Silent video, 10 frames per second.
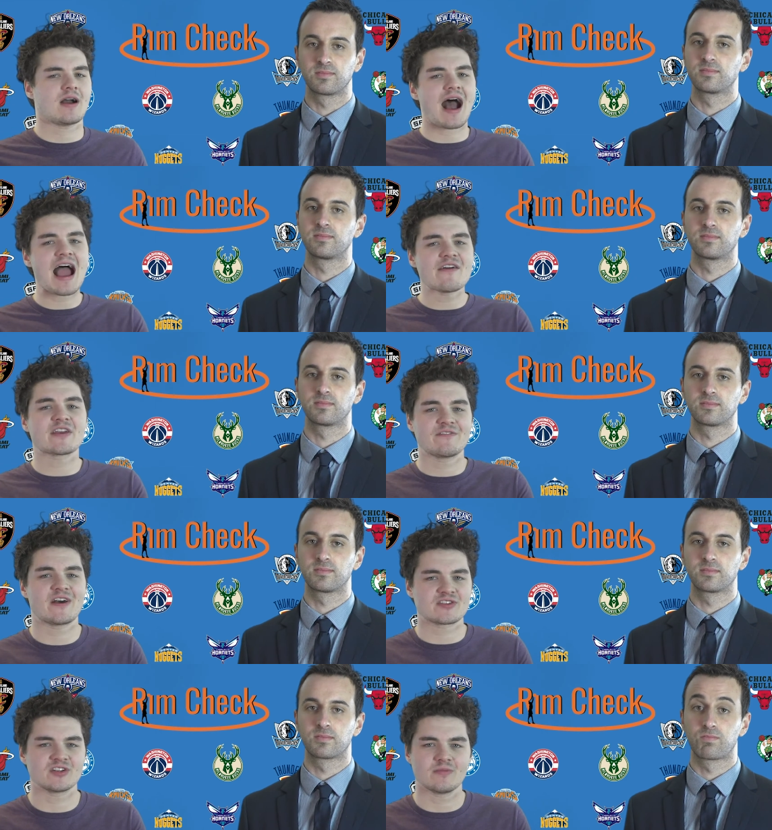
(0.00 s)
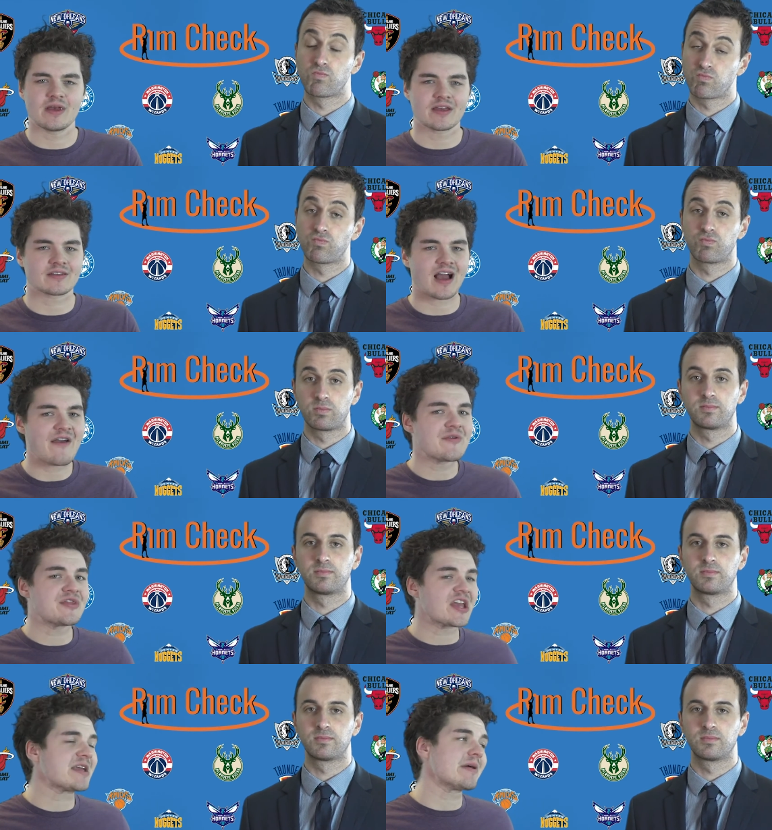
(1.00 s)
Speaker 1: I have a confession to make. I've been
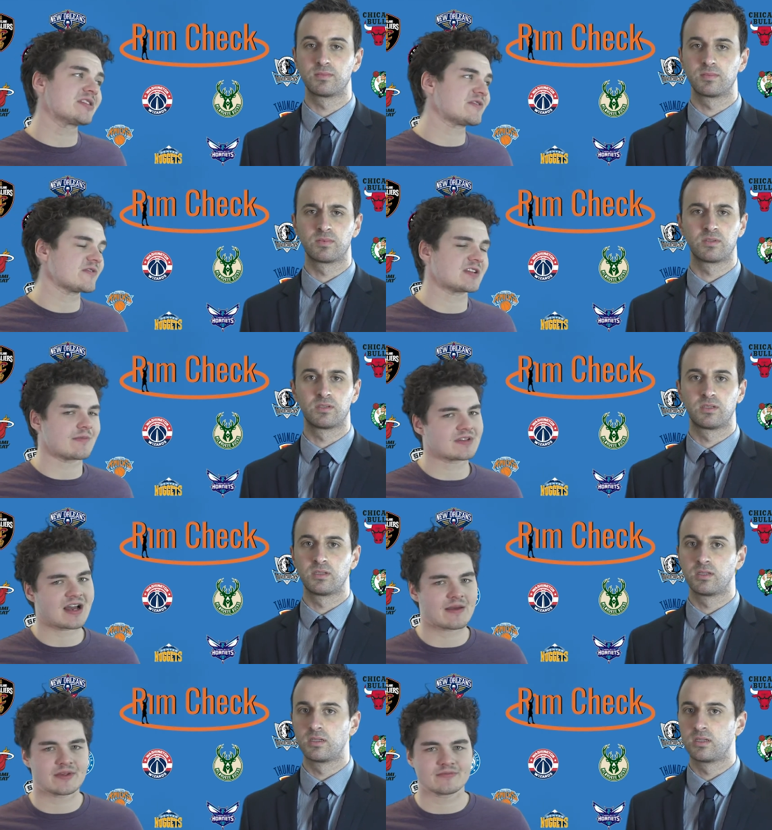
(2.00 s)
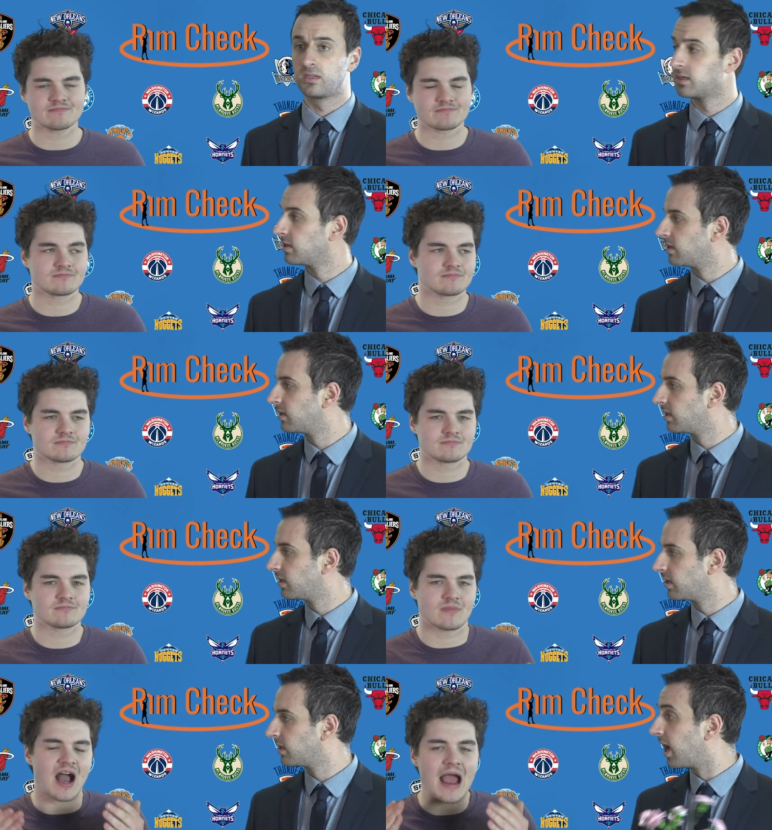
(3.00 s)
thinking about this for some time, and
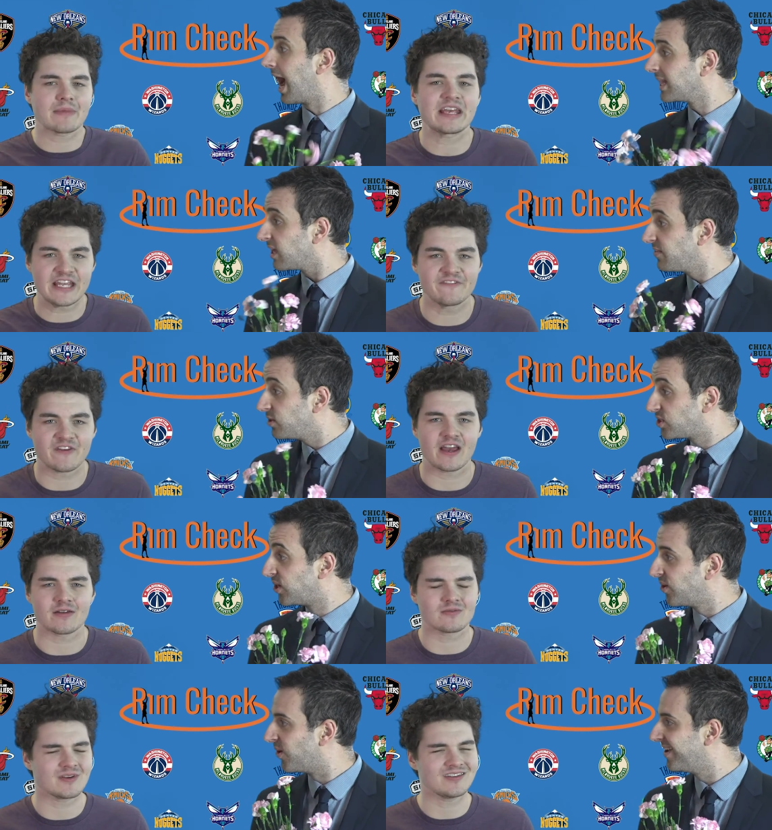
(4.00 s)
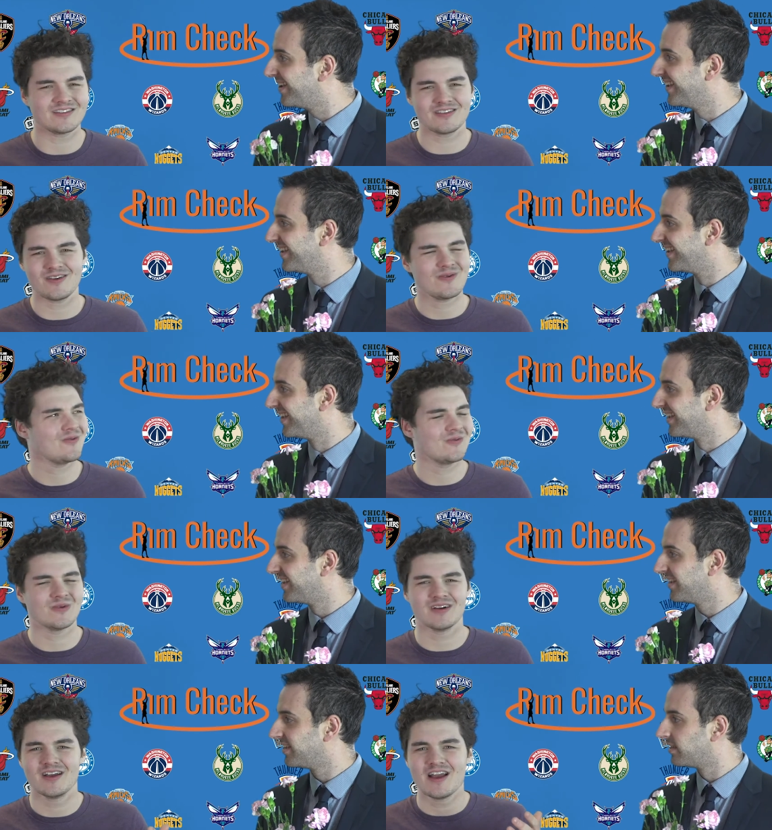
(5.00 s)
I'm a I Heat fan. Too. What?
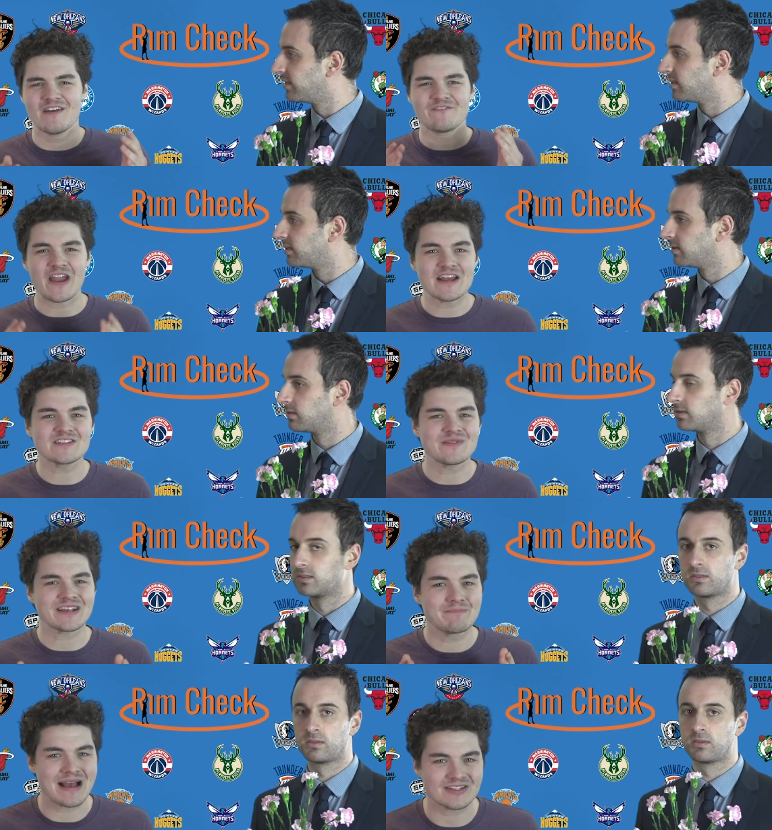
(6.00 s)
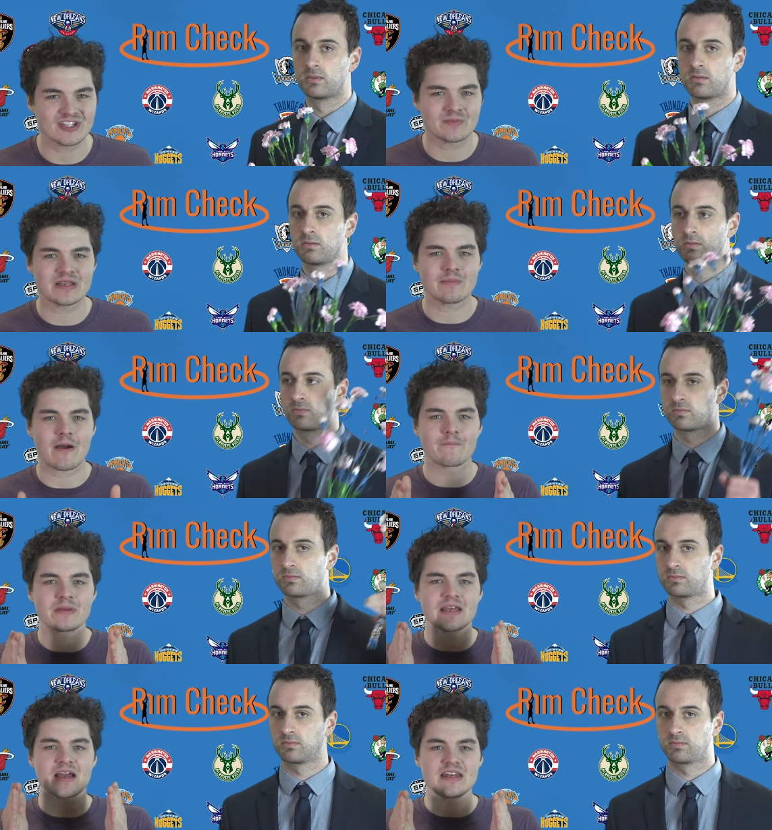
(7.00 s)
No. Fans have been messaging me about
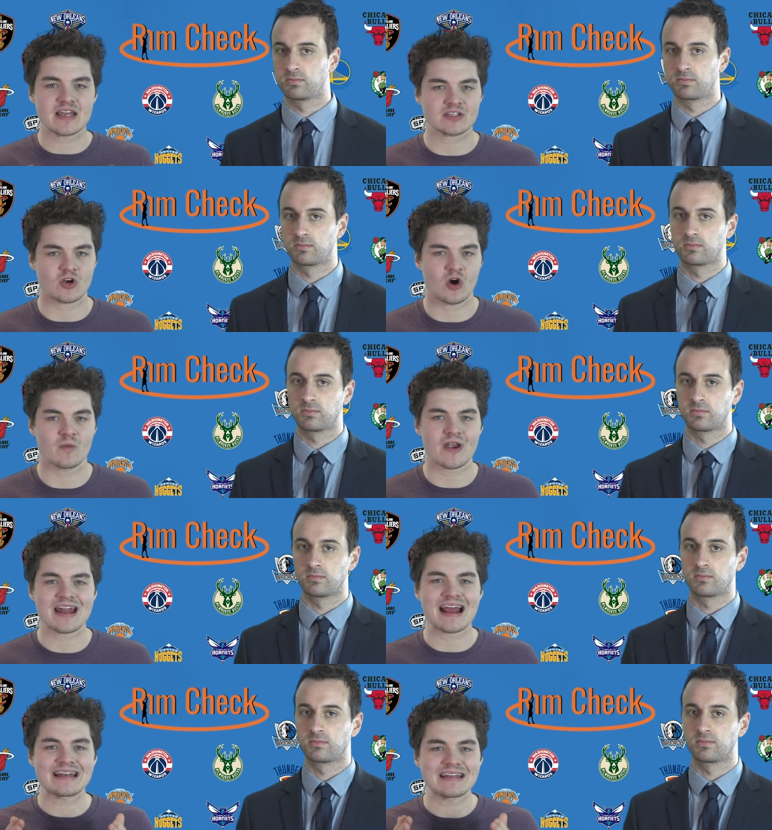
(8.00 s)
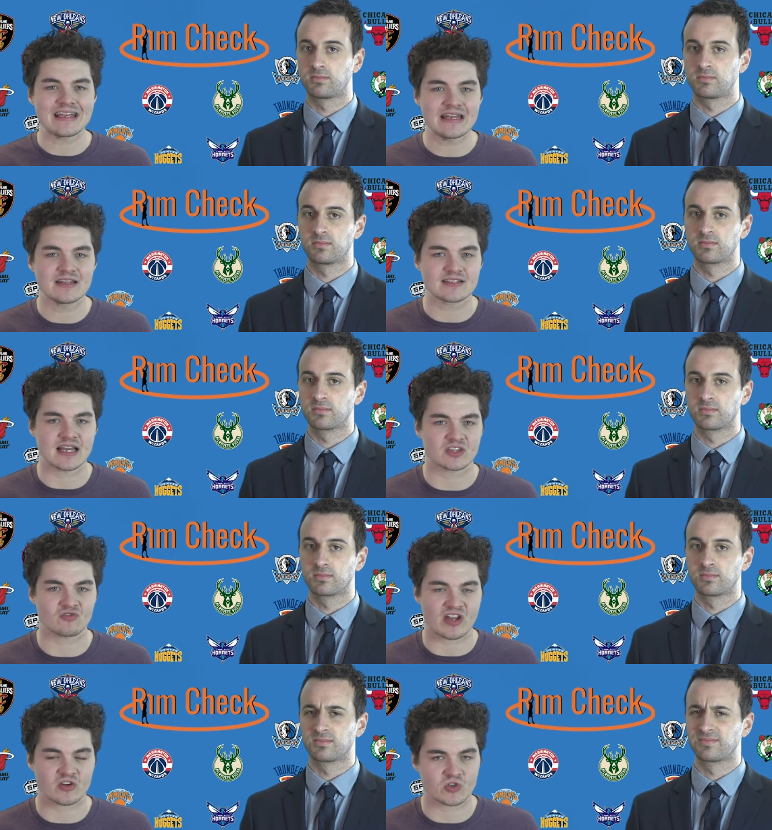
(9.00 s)
being a Knicks homer, and I need to set the
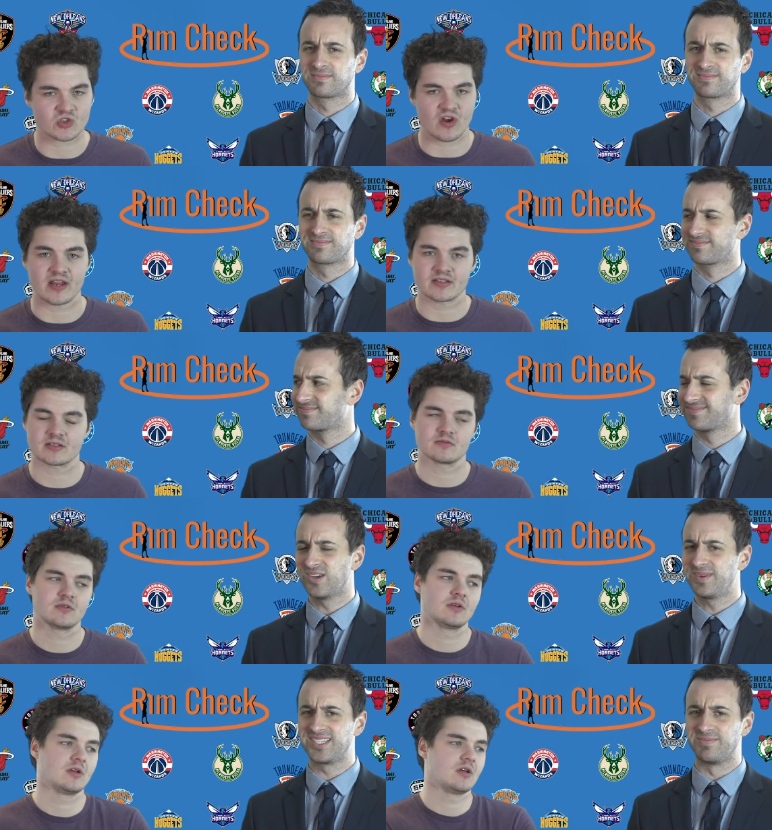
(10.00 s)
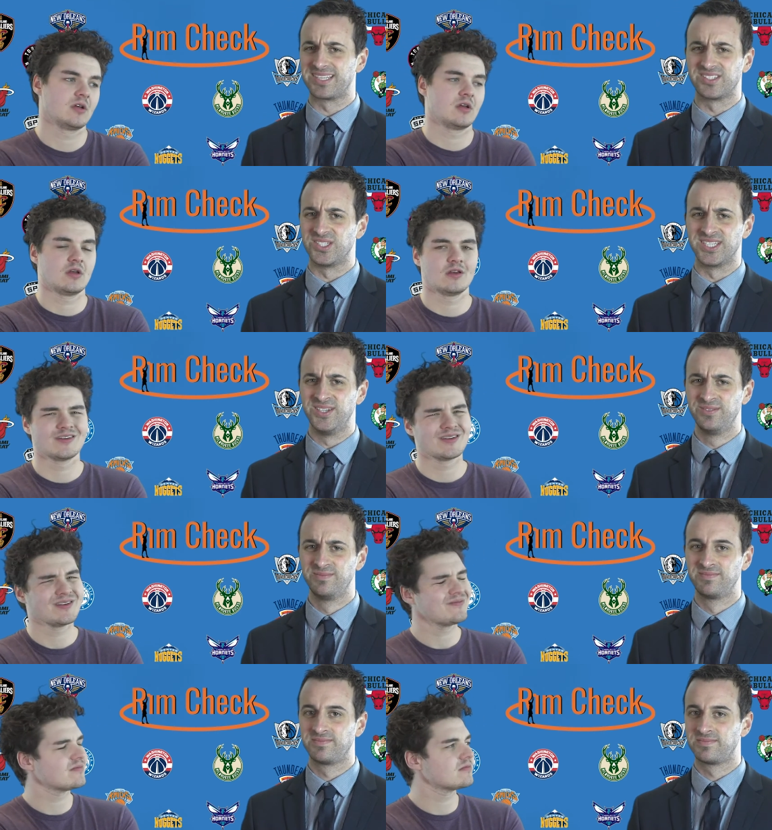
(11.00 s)
record straight. Nobody's messaging you.
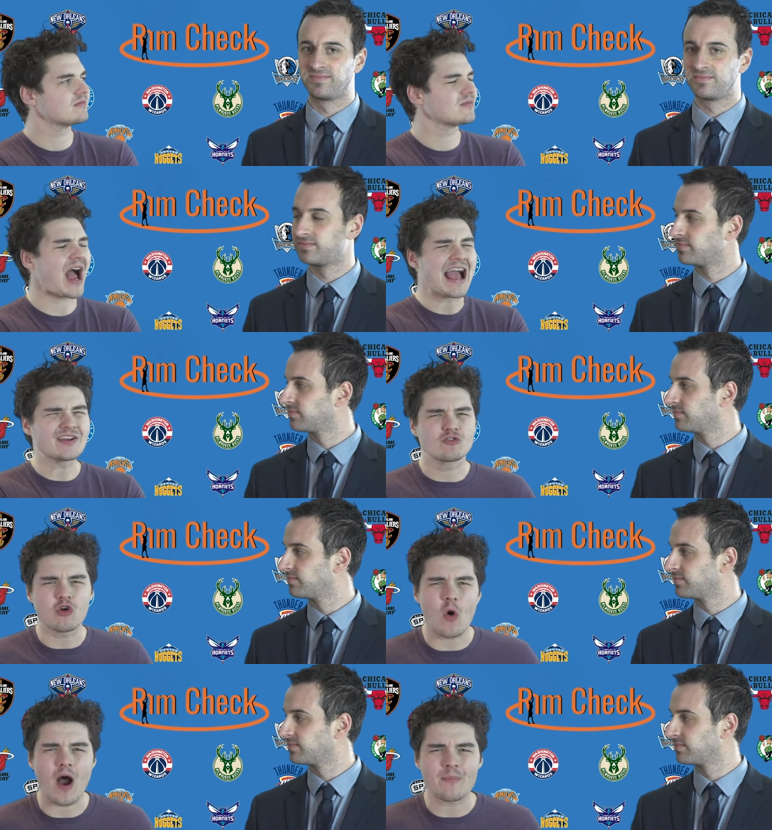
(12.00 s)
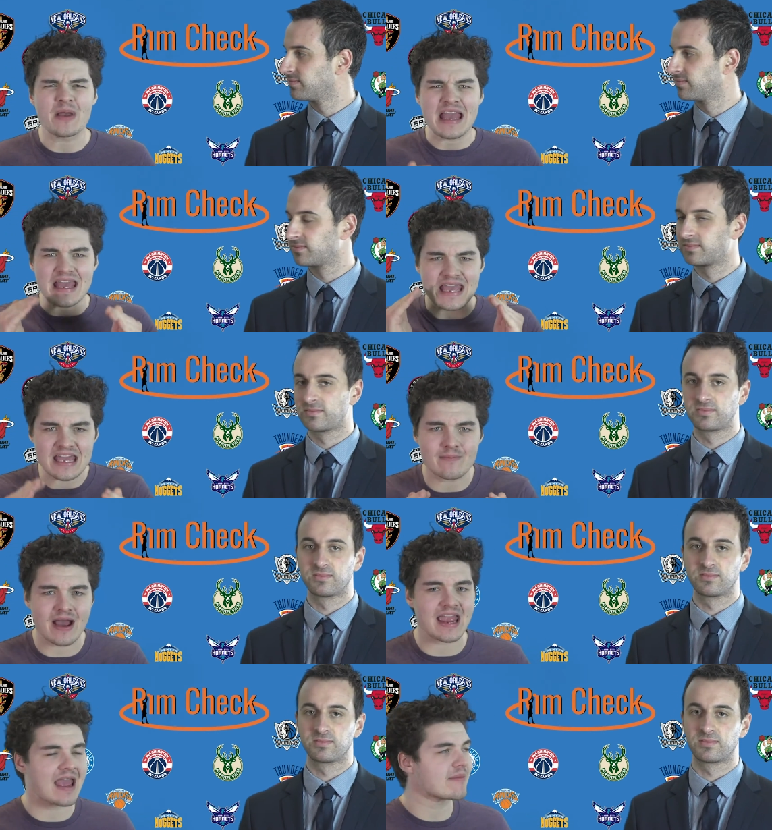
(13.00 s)
I grew up in
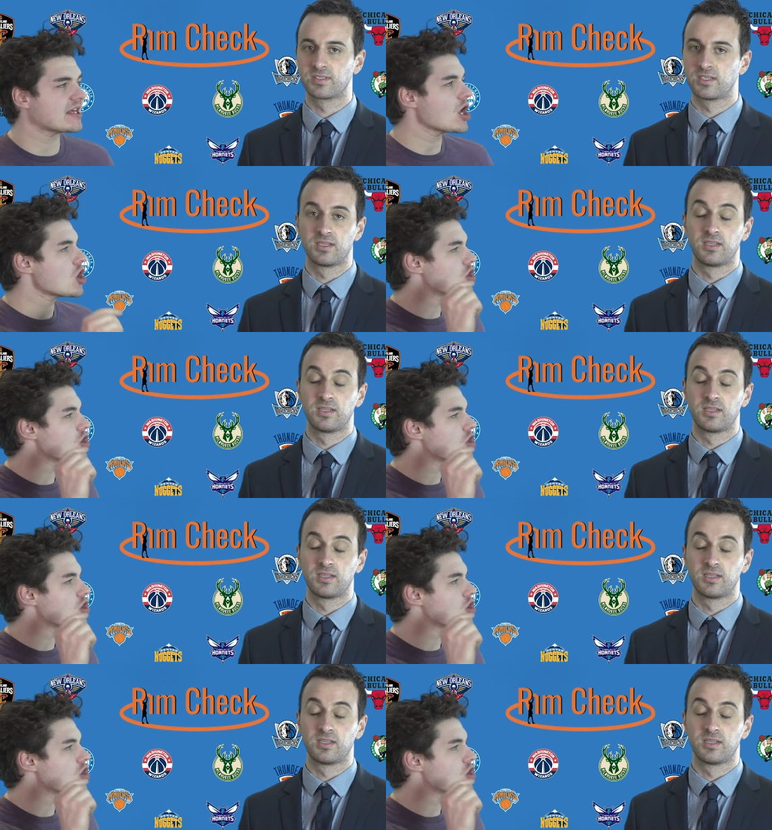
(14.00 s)
Miami